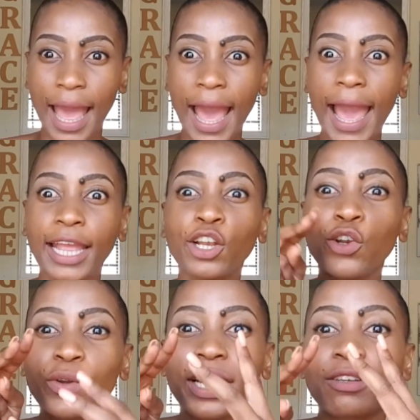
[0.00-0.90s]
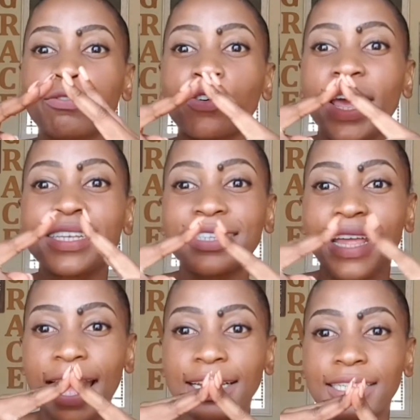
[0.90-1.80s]
I look at Farai's
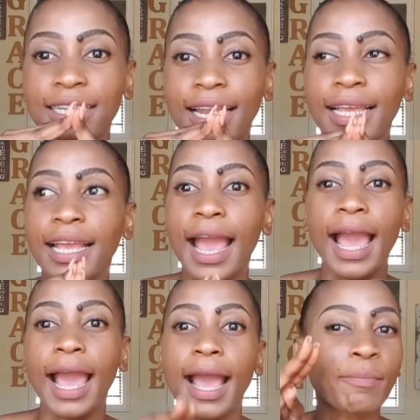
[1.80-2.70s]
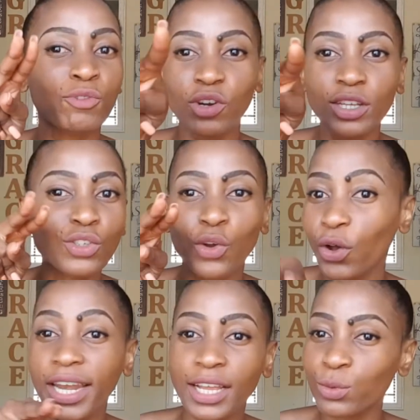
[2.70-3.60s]
dad, like I'm trying to
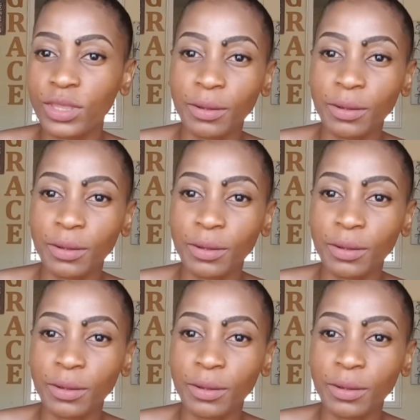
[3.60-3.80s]
connect with him.